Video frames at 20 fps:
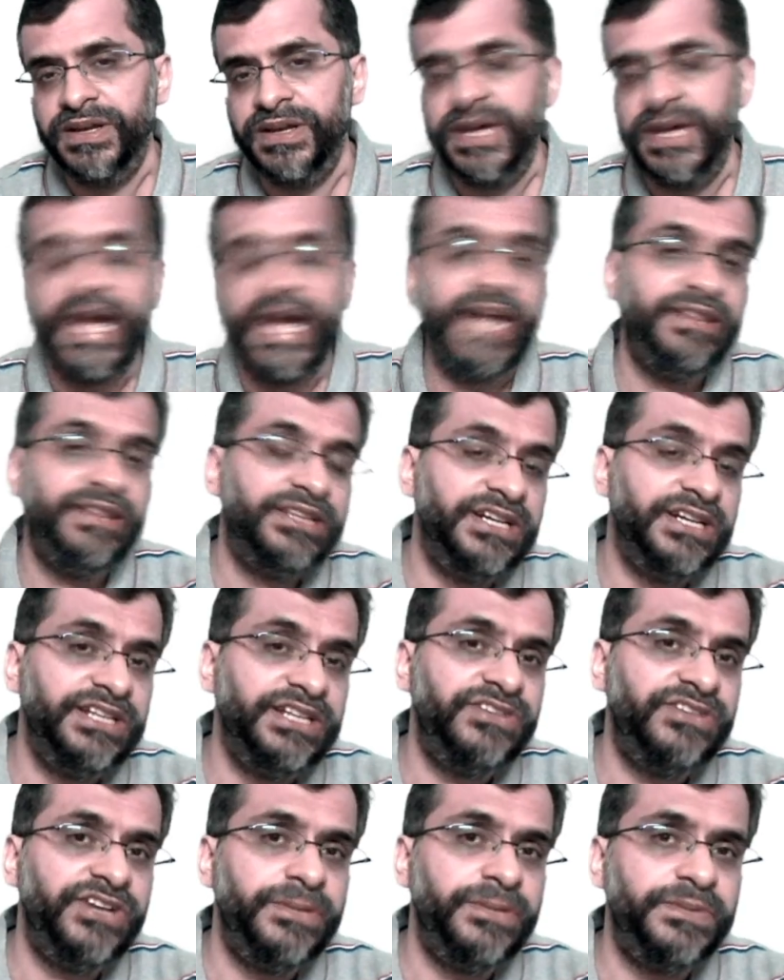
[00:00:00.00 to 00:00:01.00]
And
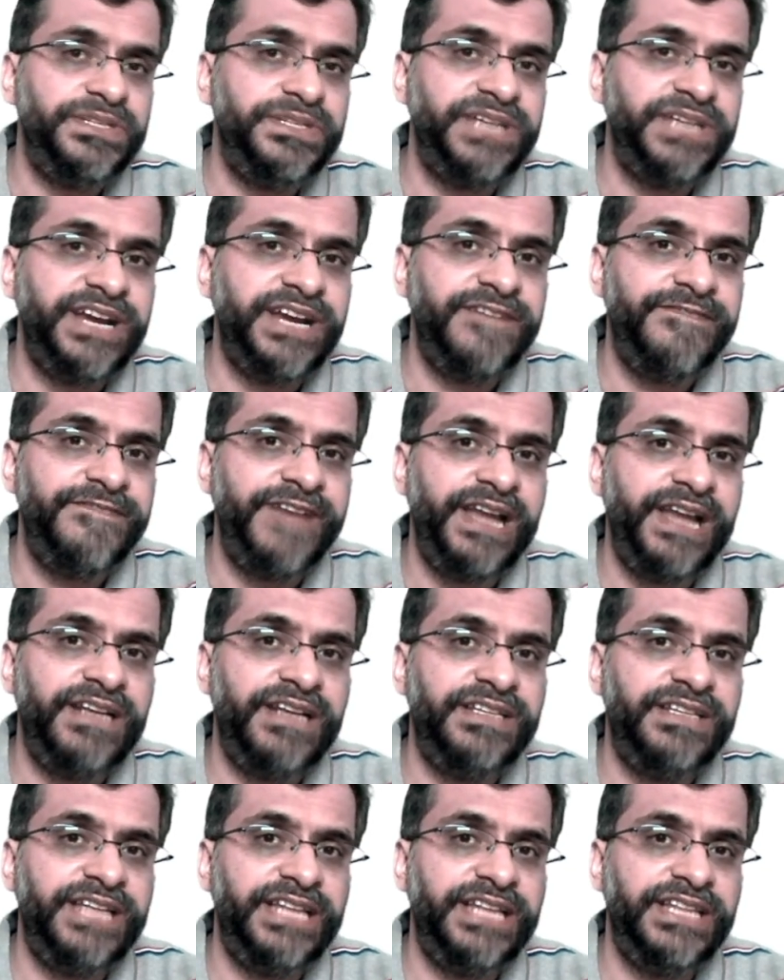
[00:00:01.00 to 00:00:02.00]
33%
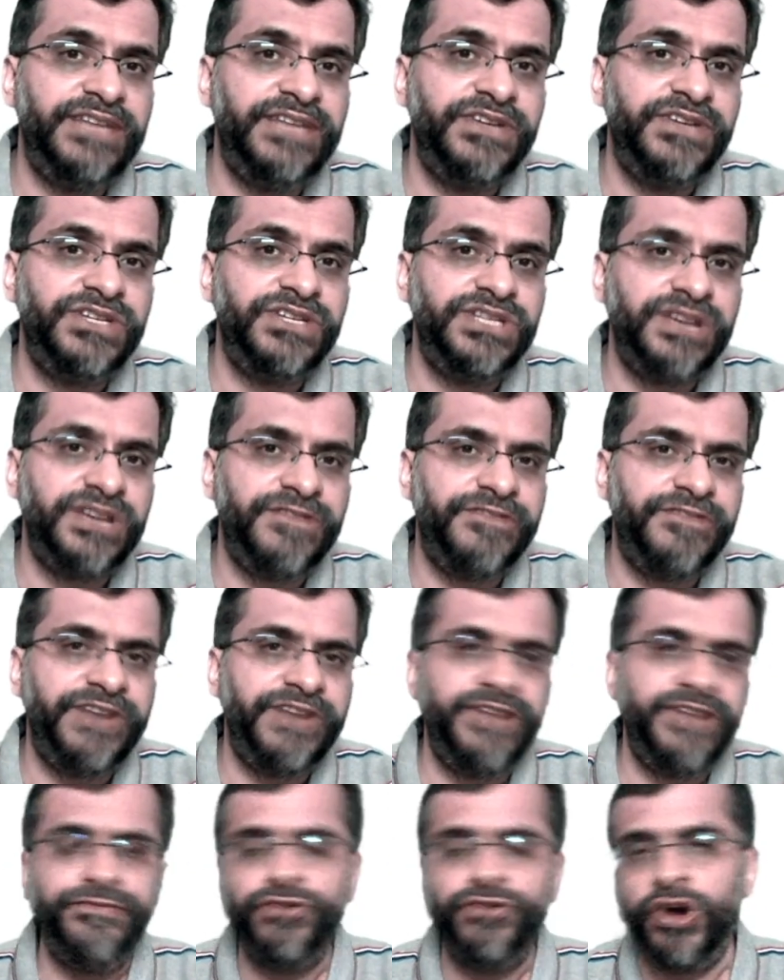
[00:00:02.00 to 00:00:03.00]
felt that they were
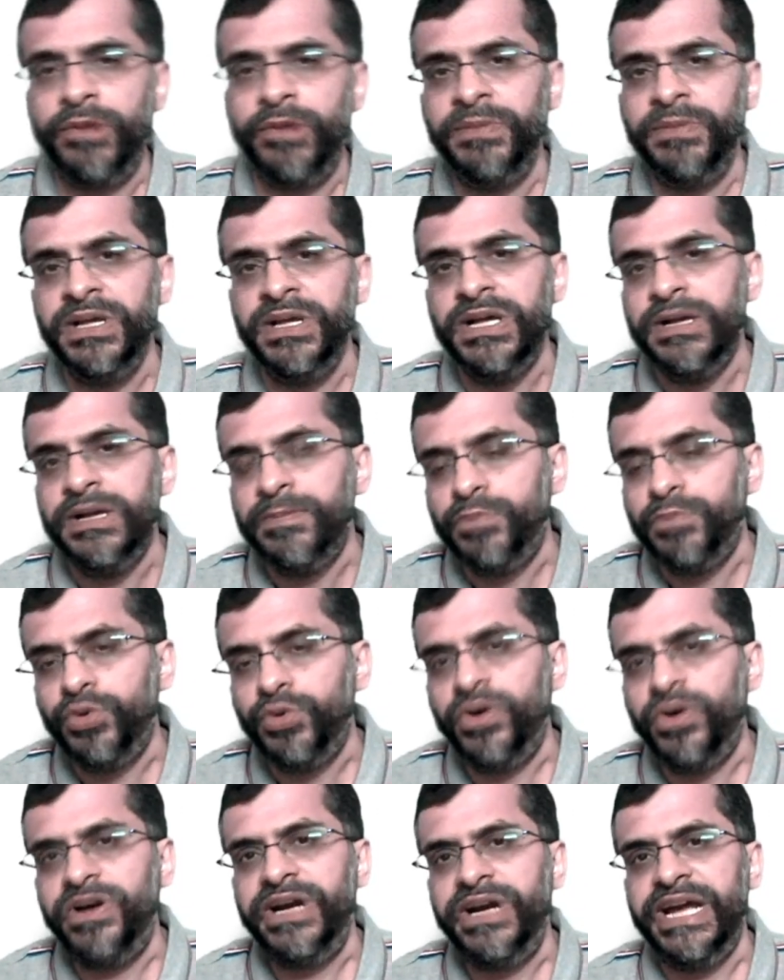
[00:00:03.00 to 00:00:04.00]
suffering from
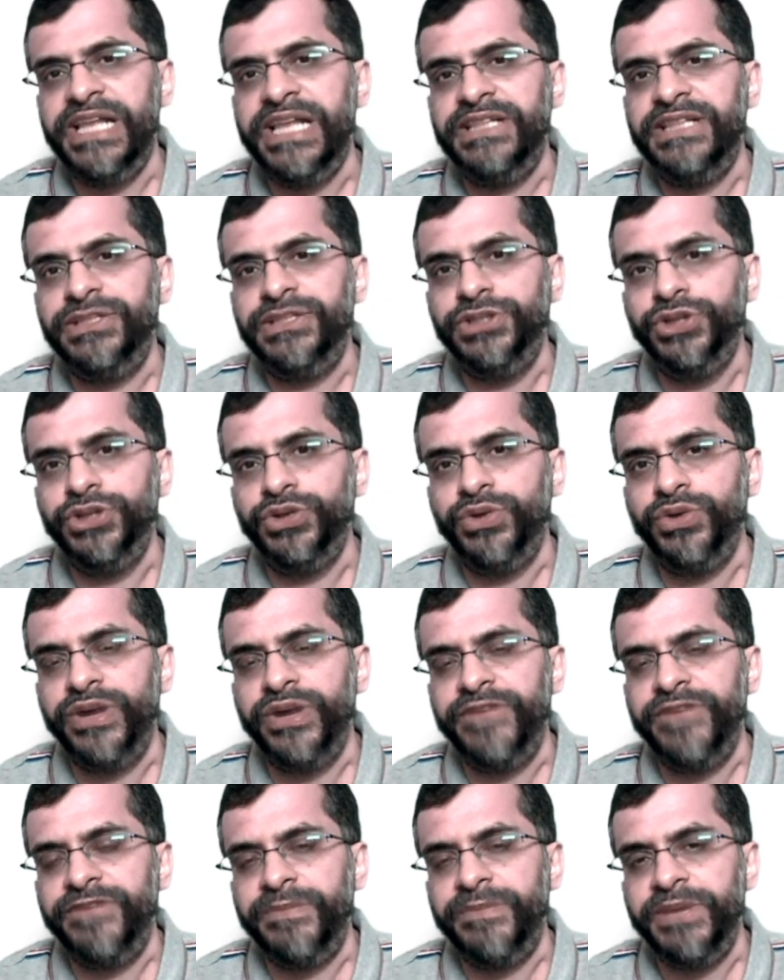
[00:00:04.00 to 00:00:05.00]
poor health due to
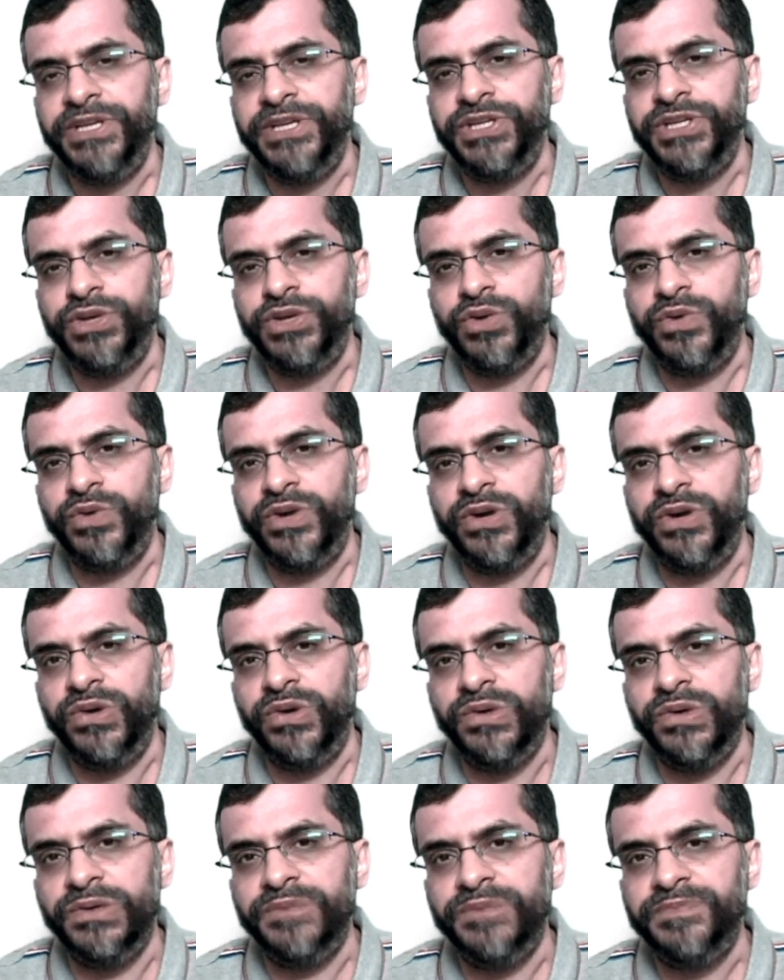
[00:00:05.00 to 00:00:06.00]
information
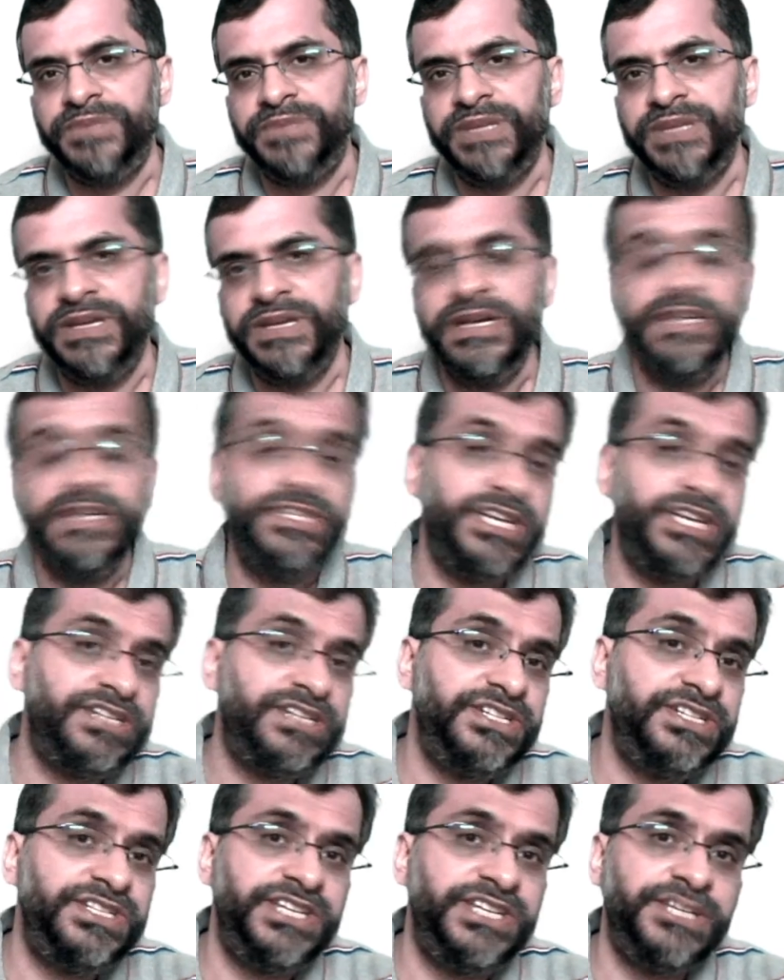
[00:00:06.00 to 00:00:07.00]
overload.
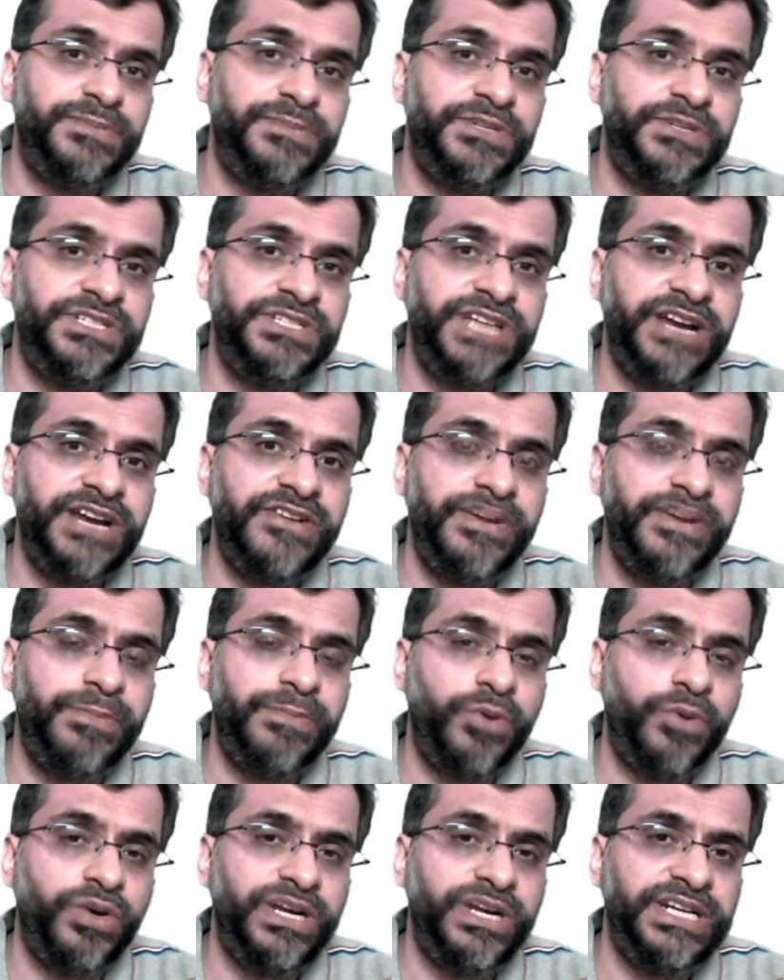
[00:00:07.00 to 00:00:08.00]
66%
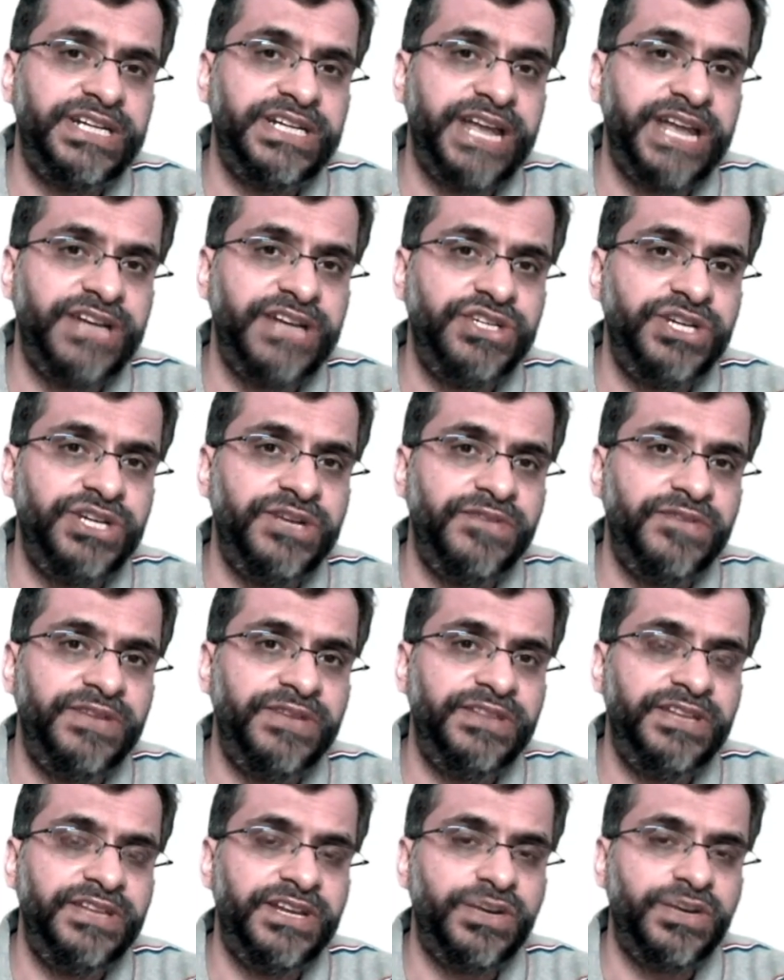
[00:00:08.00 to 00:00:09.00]
reported tension
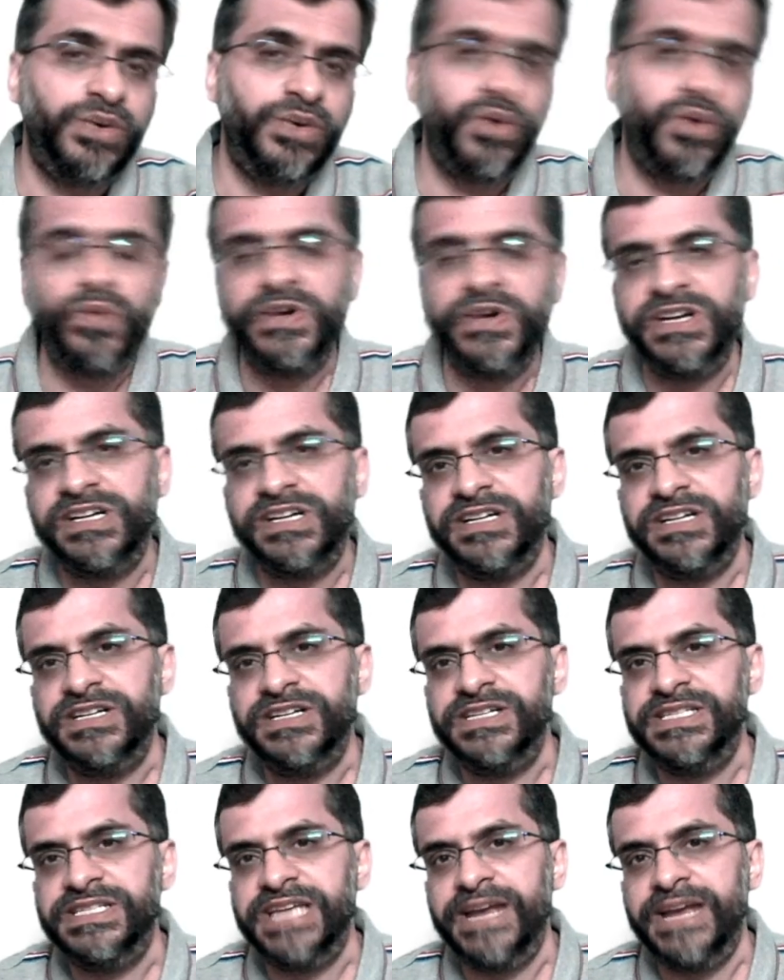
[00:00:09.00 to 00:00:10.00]
with their
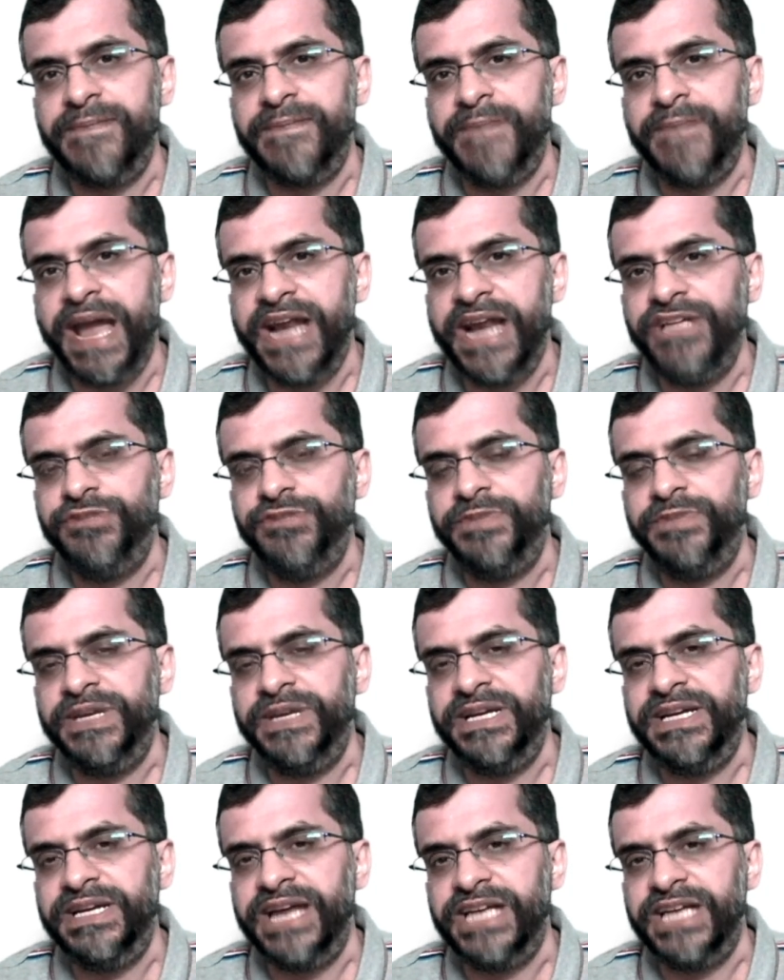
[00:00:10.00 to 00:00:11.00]
coworkers and
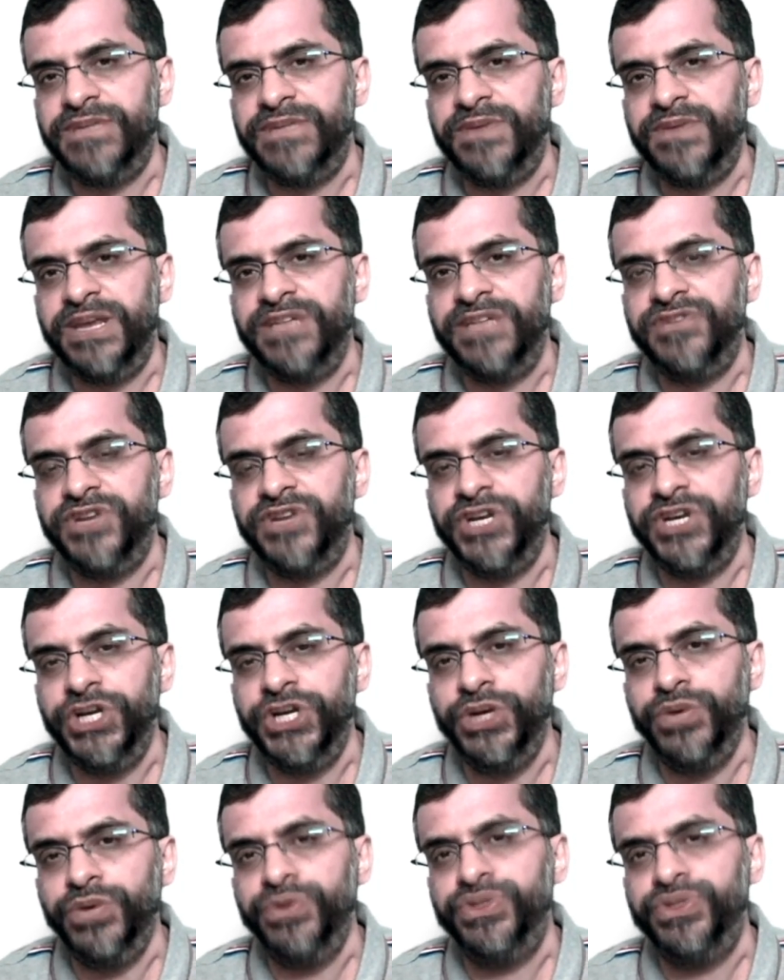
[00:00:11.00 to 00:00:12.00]
management, as well as
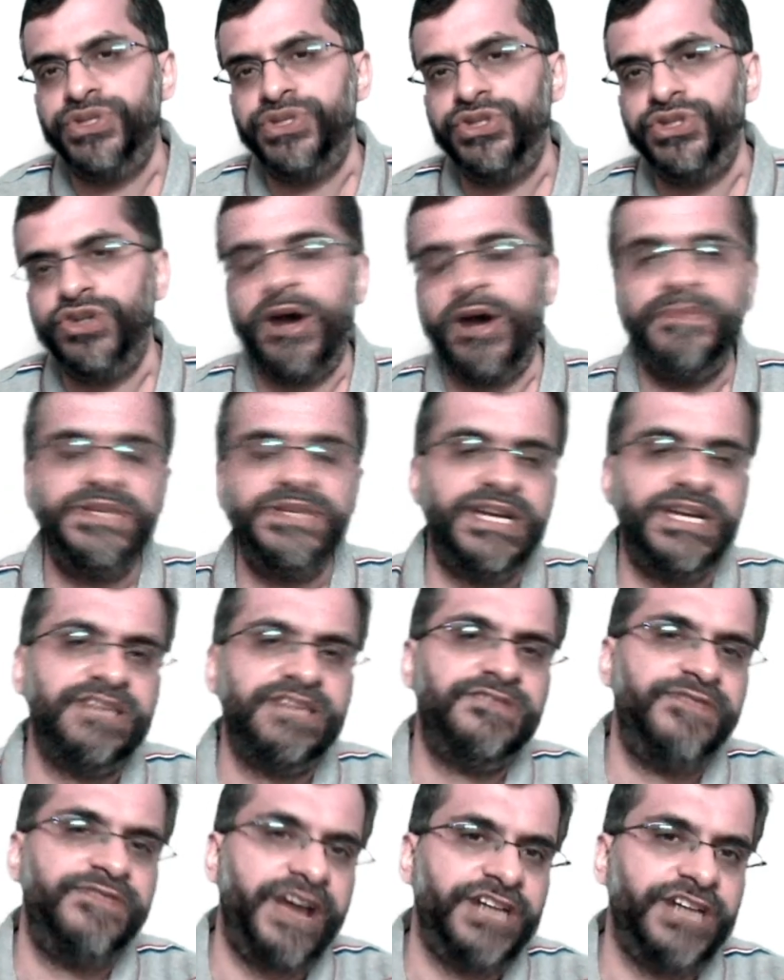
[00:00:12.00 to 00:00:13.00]
reduced job
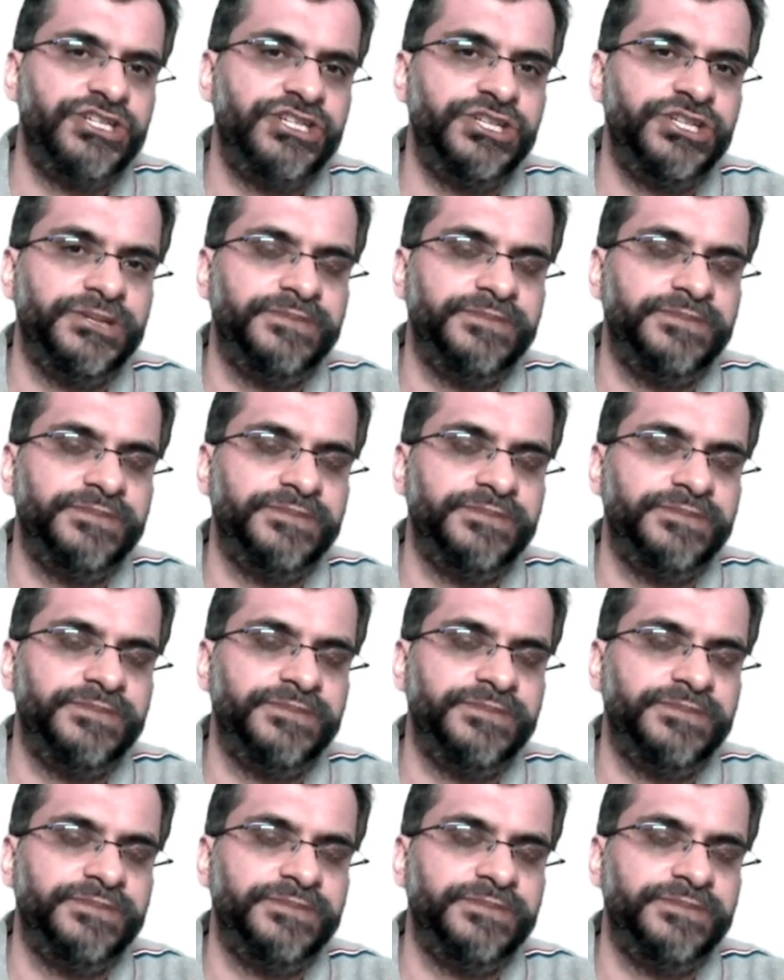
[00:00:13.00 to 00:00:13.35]
satisfaction.